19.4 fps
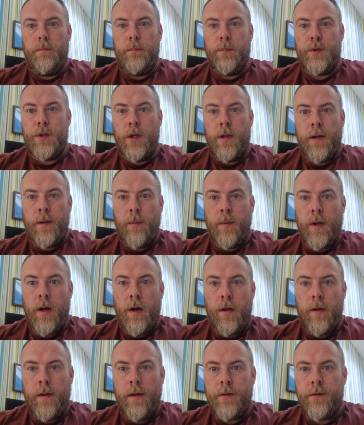So there we
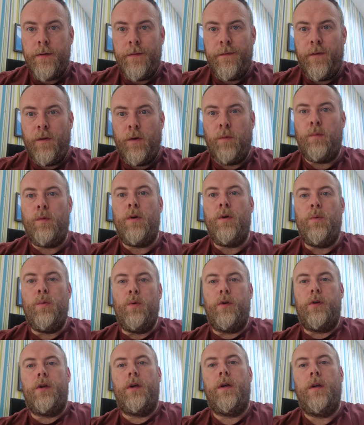are, there's the full
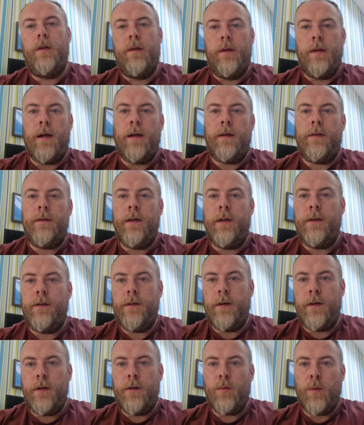route. That is
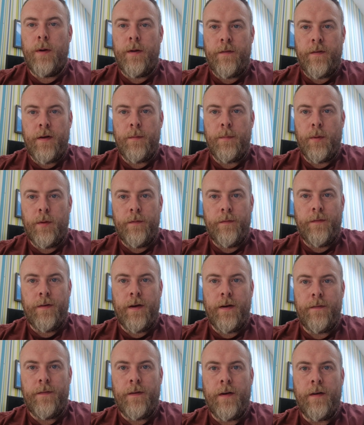
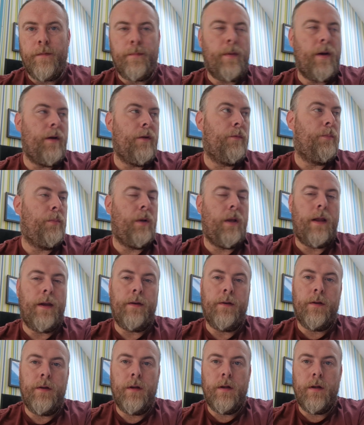25.55 miles
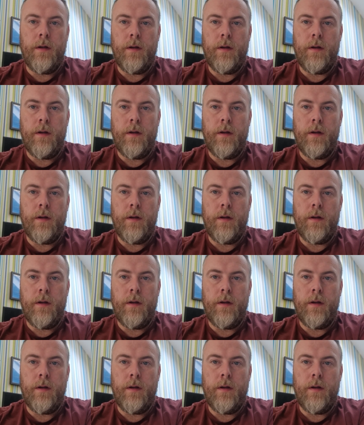planned.